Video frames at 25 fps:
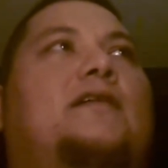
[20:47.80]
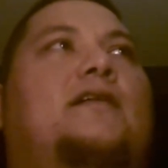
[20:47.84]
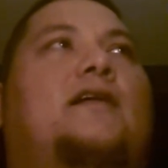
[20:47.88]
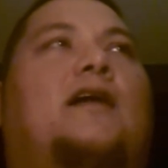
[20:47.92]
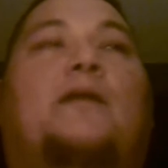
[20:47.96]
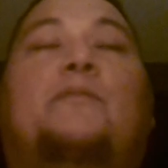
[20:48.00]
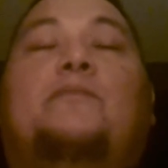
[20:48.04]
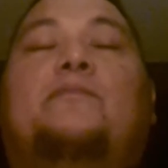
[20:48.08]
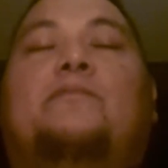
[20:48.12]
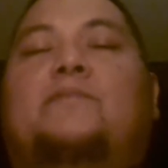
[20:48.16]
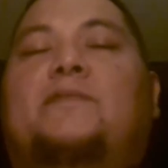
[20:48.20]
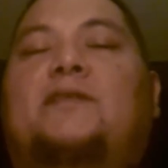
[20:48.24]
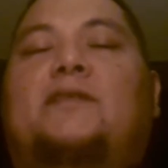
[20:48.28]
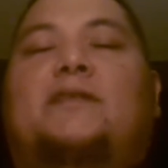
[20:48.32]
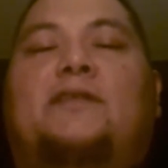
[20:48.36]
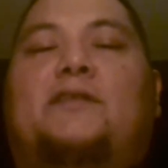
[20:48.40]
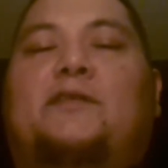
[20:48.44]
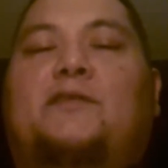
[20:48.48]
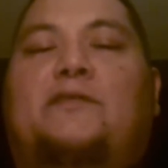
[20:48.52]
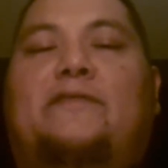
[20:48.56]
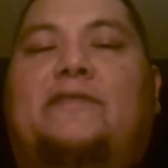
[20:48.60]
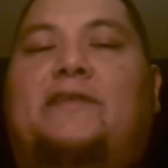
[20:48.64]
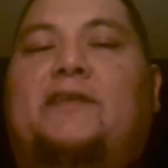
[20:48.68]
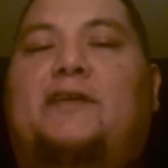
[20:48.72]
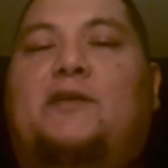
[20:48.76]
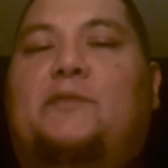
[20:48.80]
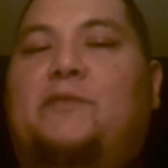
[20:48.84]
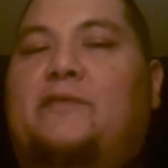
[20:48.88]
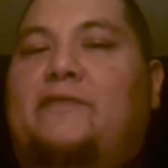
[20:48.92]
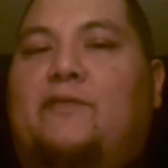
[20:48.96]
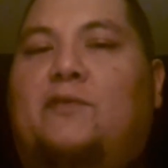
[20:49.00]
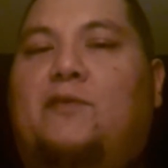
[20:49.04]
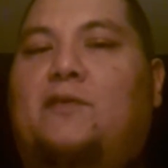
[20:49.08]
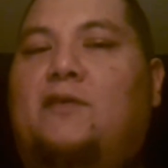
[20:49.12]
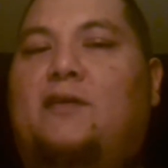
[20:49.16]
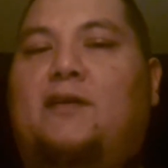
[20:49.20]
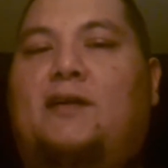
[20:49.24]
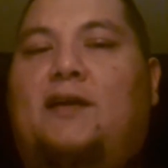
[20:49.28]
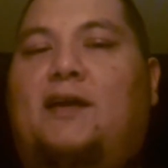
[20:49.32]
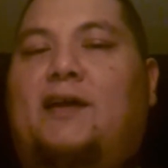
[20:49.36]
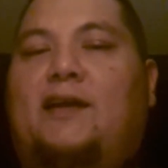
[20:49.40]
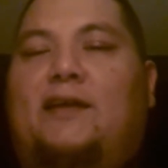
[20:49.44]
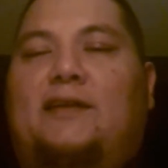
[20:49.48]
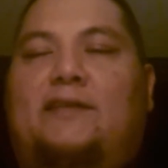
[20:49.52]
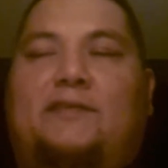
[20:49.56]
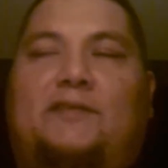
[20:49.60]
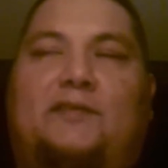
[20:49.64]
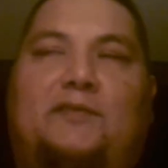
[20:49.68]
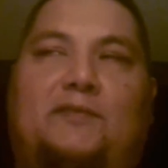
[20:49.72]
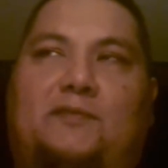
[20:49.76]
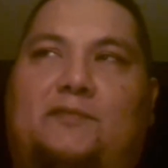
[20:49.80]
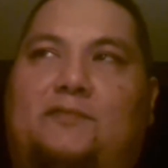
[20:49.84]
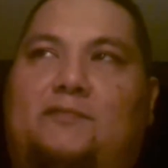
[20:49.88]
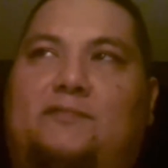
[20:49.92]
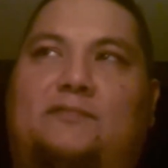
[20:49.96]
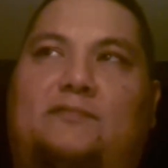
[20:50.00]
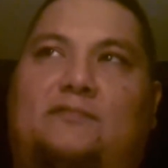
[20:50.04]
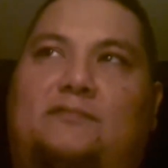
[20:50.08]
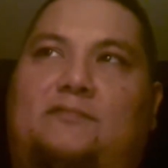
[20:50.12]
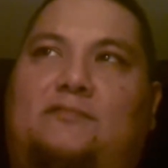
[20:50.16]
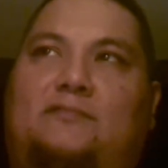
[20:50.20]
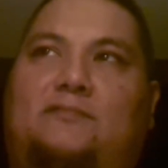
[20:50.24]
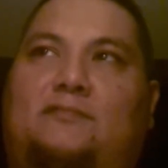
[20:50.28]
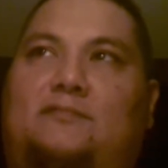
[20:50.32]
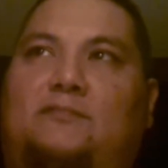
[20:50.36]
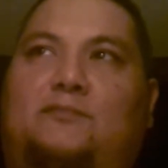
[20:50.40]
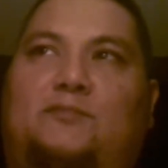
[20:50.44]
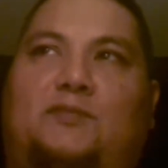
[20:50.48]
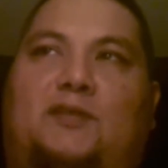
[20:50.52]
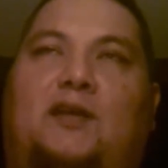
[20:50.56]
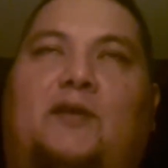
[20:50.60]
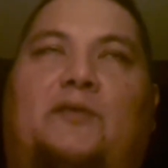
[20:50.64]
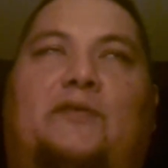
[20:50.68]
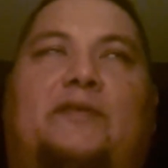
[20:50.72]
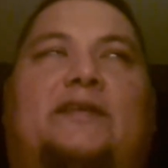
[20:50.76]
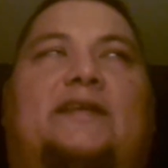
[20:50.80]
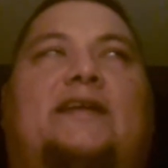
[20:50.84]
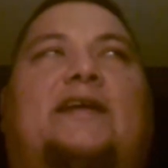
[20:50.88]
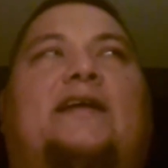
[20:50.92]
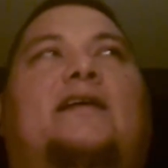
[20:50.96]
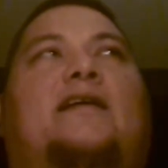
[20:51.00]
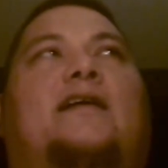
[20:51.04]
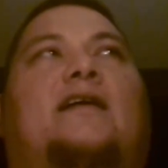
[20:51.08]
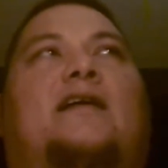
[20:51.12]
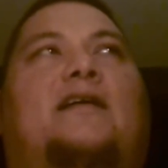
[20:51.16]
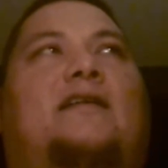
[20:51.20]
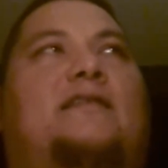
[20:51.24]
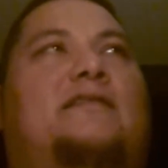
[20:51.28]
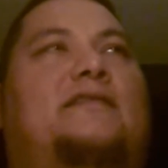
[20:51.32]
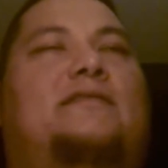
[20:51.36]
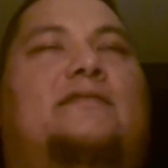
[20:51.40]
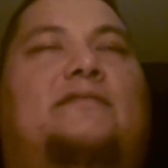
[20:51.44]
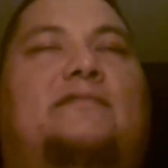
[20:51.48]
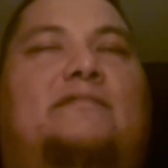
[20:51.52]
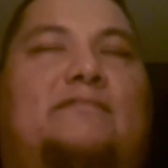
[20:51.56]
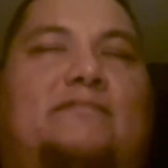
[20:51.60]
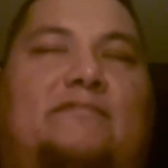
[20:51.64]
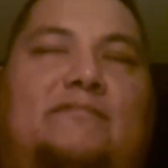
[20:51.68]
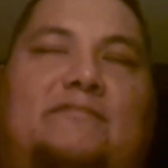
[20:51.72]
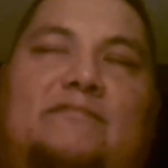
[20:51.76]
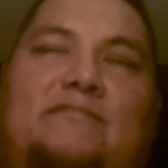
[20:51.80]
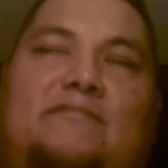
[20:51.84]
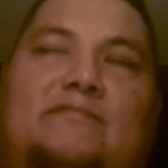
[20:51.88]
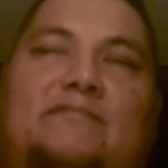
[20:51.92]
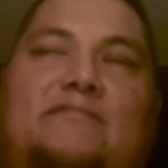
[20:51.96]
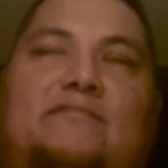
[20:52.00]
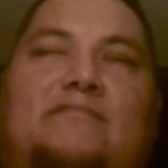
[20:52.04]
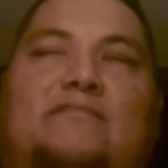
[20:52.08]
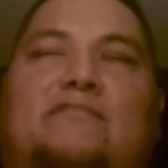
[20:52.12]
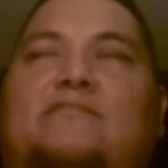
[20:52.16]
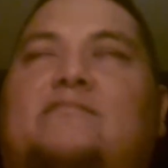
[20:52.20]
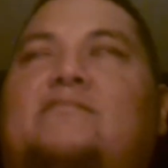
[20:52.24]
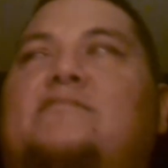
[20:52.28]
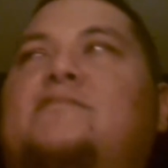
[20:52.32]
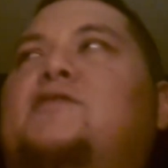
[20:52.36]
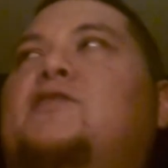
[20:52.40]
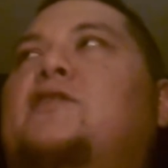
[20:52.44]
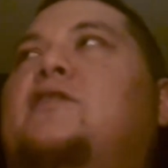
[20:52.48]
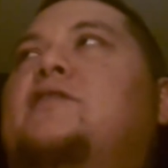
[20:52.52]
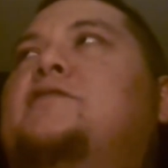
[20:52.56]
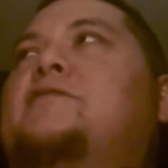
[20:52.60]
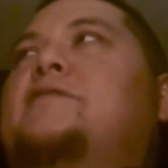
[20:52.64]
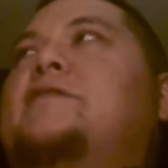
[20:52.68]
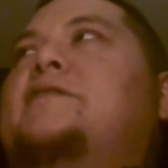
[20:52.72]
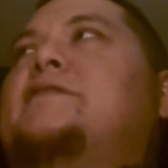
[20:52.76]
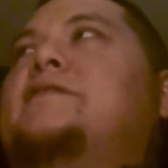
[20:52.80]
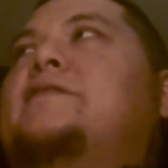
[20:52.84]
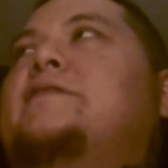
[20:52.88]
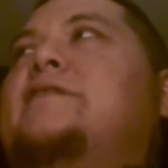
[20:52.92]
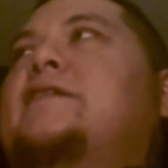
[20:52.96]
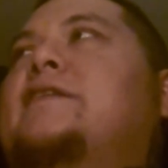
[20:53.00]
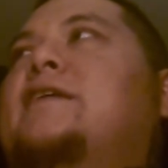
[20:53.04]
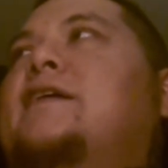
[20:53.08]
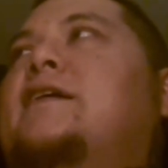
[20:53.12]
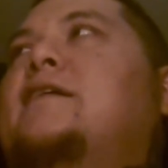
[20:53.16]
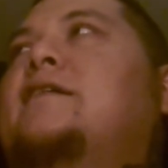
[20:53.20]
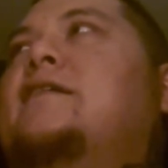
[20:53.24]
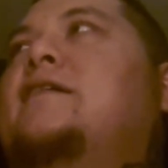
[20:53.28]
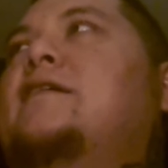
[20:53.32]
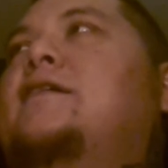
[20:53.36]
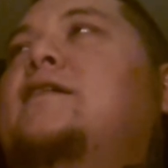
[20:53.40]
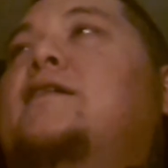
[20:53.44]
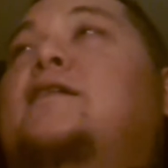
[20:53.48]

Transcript: I'm going to do a video before I do go into surgery and shit like that.